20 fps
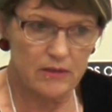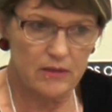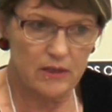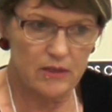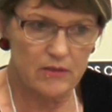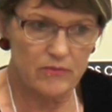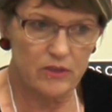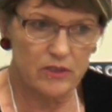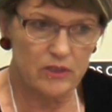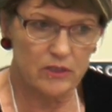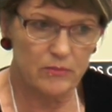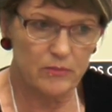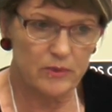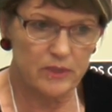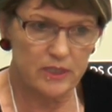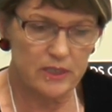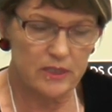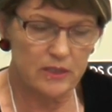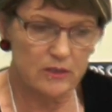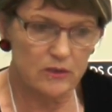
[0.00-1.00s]
I've only
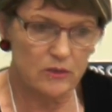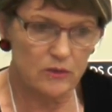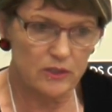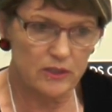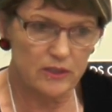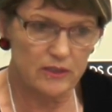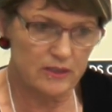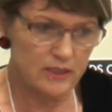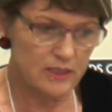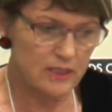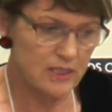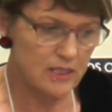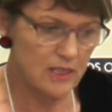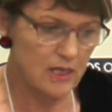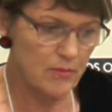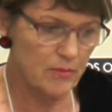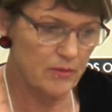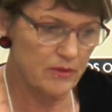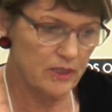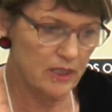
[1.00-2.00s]
been looking things
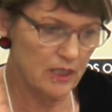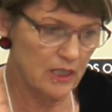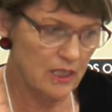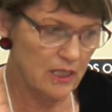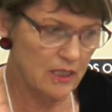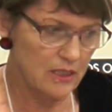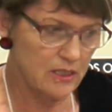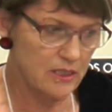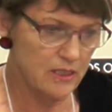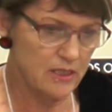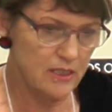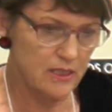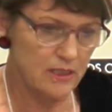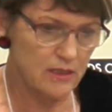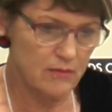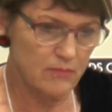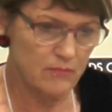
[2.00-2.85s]
up in the last